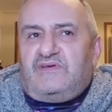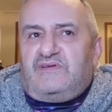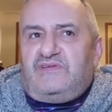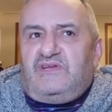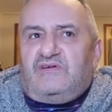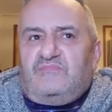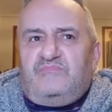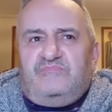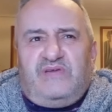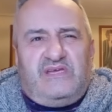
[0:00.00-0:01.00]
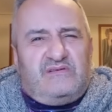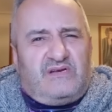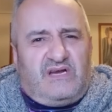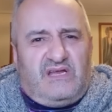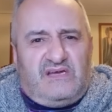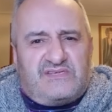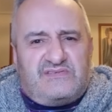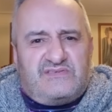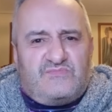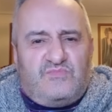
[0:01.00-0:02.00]
you know, being
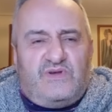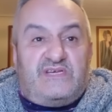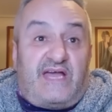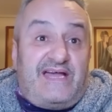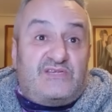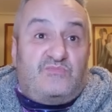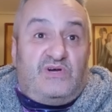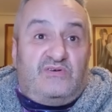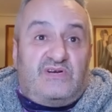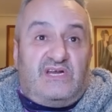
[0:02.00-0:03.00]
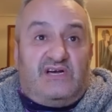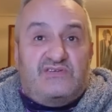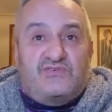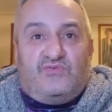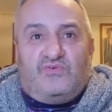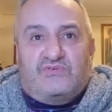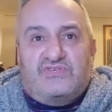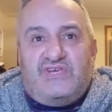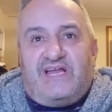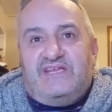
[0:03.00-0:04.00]
classed as as world class or, or
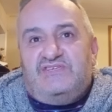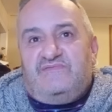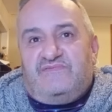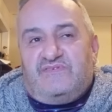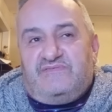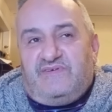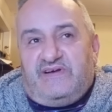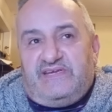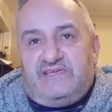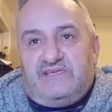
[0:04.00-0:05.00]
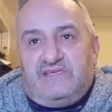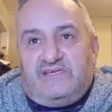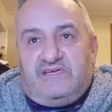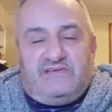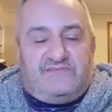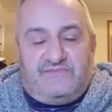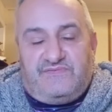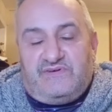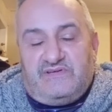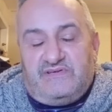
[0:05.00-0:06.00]
challenging for a fight uh, to,
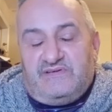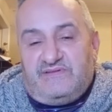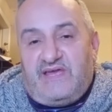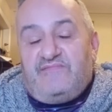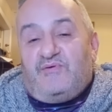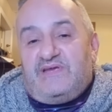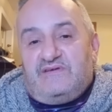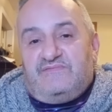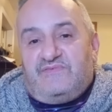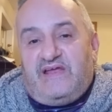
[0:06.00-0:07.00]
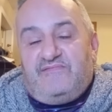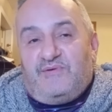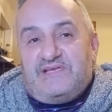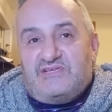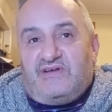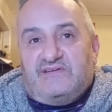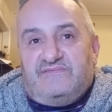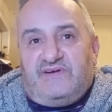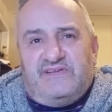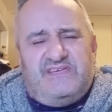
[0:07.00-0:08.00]
for a, a, heavyweight for a heavyweight title
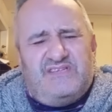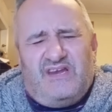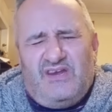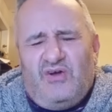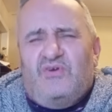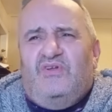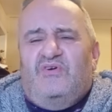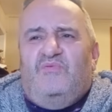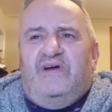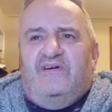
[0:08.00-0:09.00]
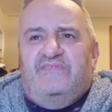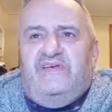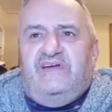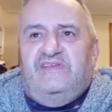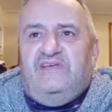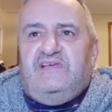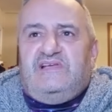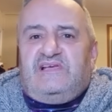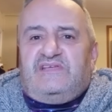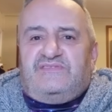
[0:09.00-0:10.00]
fight. I think he's a long, long way off that.
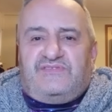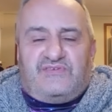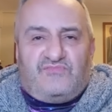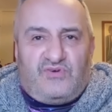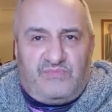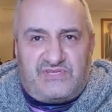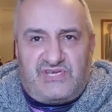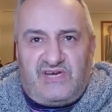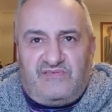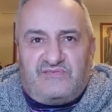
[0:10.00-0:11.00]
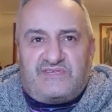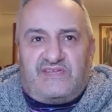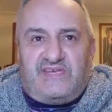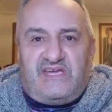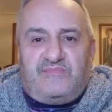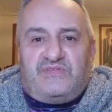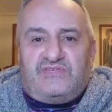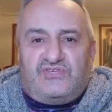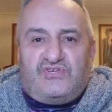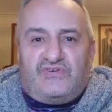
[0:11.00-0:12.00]
The raw materials are there, but the
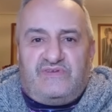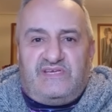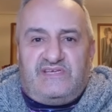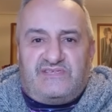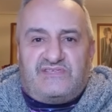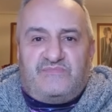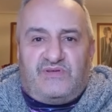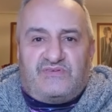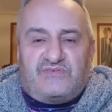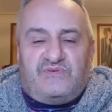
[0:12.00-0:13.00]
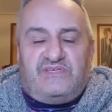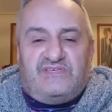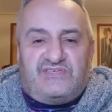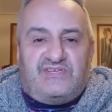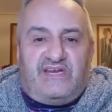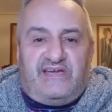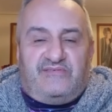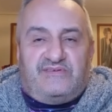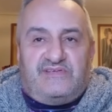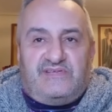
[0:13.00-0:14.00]
jury is, to be honest with you, still out.